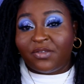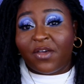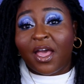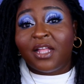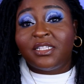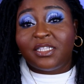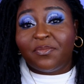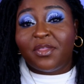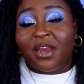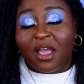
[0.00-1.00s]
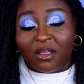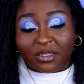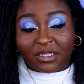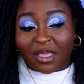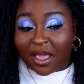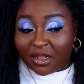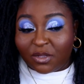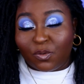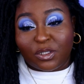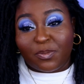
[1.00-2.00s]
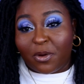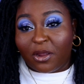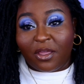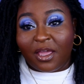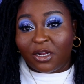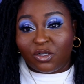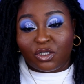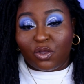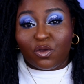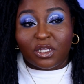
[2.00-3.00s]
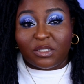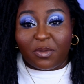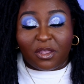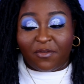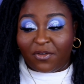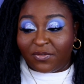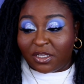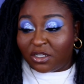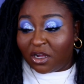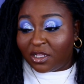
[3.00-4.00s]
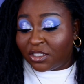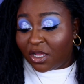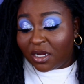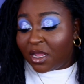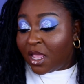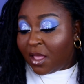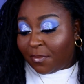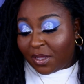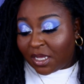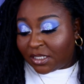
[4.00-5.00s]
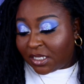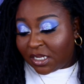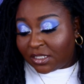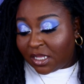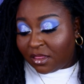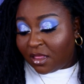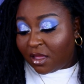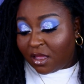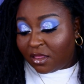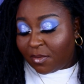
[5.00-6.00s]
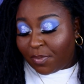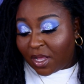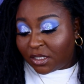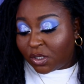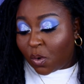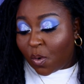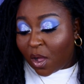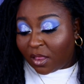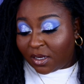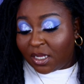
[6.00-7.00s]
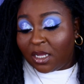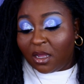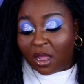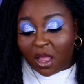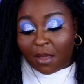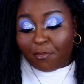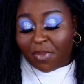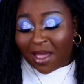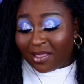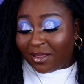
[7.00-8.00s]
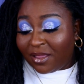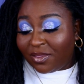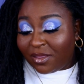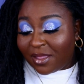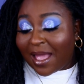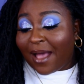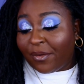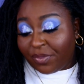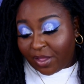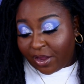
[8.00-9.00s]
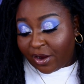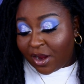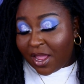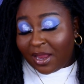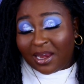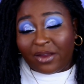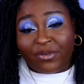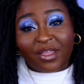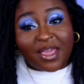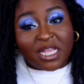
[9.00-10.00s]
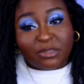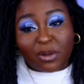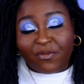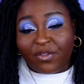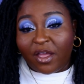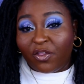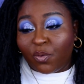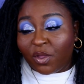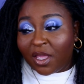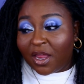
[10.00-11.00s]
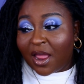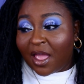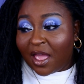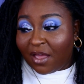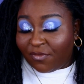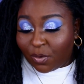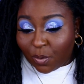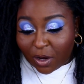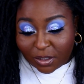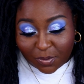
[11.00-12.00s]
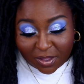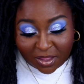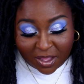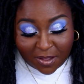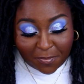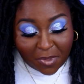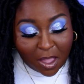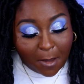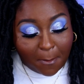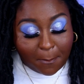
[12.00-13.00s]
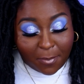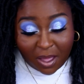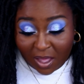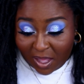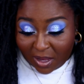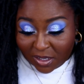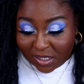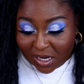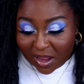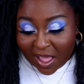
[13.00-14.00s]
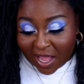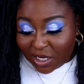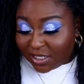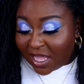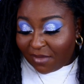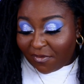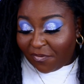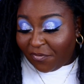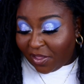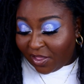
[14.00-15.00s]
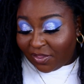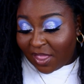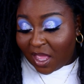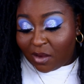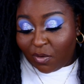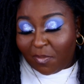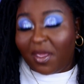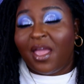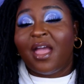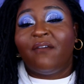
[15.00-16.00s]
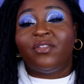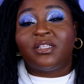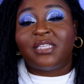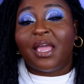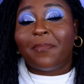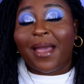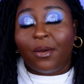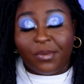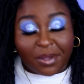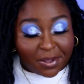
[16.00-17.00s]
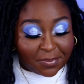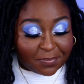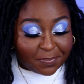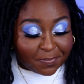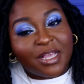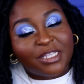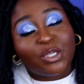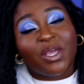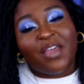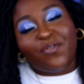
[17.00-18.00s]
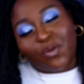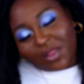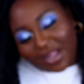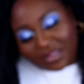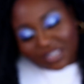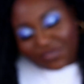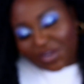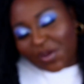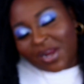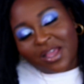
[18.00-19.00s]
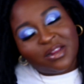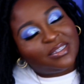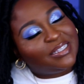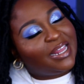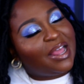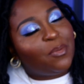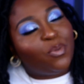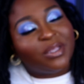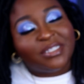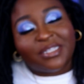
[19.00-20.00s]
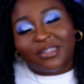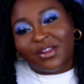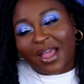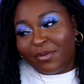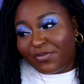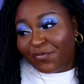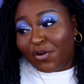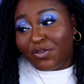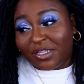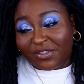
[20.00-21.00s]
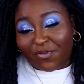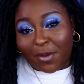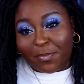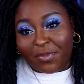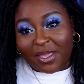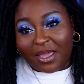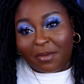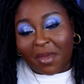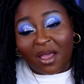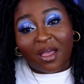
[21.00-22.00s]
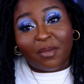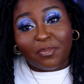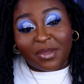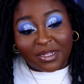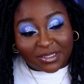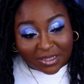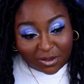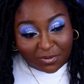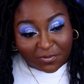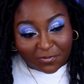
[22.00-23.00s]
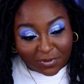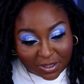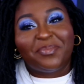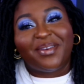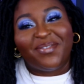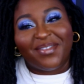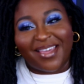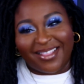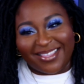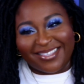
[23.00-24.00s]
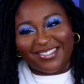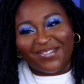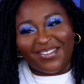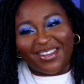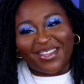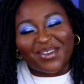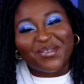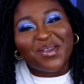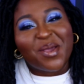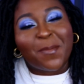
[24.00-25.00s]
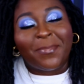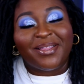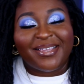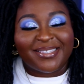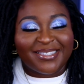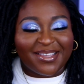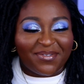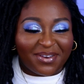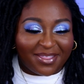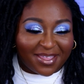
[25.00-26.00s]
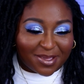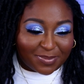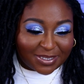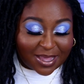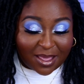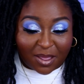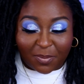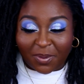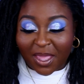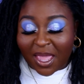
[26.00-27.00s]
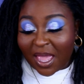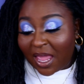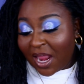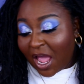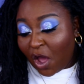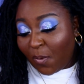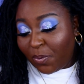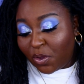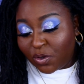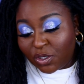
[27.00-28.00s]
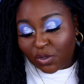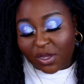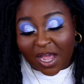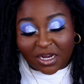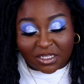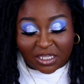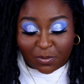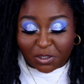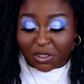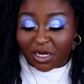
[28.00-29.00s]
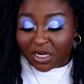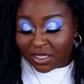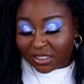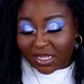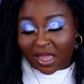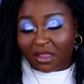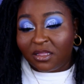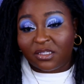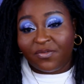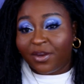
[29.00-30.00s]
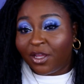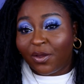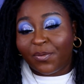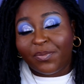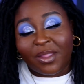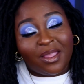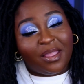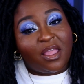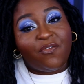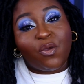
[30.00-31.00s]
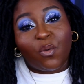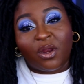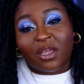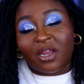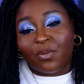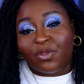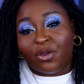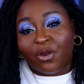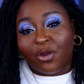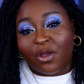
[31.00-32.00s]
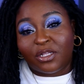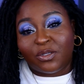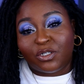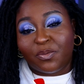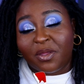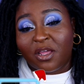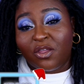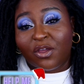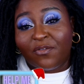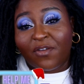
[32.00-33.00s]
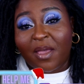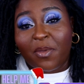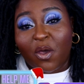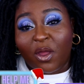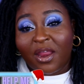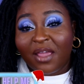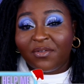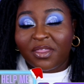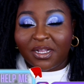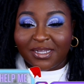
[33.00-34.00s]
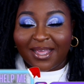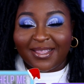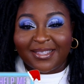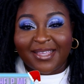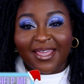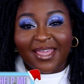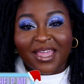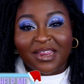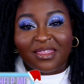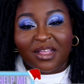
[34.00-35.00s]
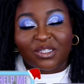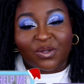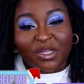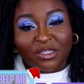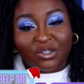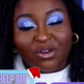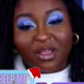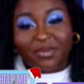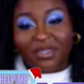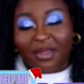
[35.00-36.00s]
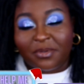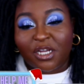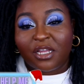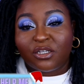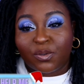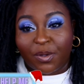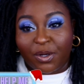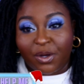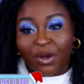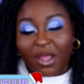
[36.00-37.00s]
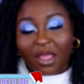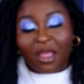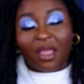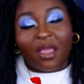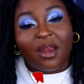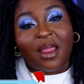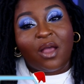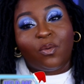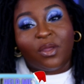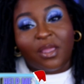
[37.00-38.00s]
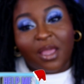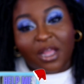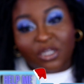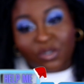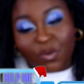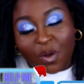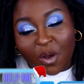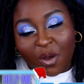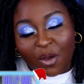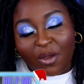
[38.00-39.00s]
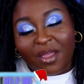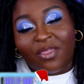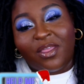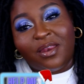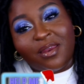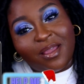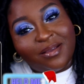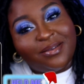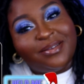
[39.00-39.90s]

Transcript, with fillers: Find something else that will spark your interest so you can spend your fifteen dollars on, because it isn't the, the best quality palette out there. Now, I really can't speak for the other one yet. I haven't worked with it. But I just have a feeling that we may have the same outcome. So if you like this video, and I understand I wasn't, I was furthest from being my upbeat self. But if you like this video, please give it a thumbs up. And I hope you, you got to see what you needed to see out of this video. If you want to connect with your girl on social media, you can find me on everything Thaliaseyecandy. That's on Instagram, Snapchat, and Twitter. And I will catch you all in the next.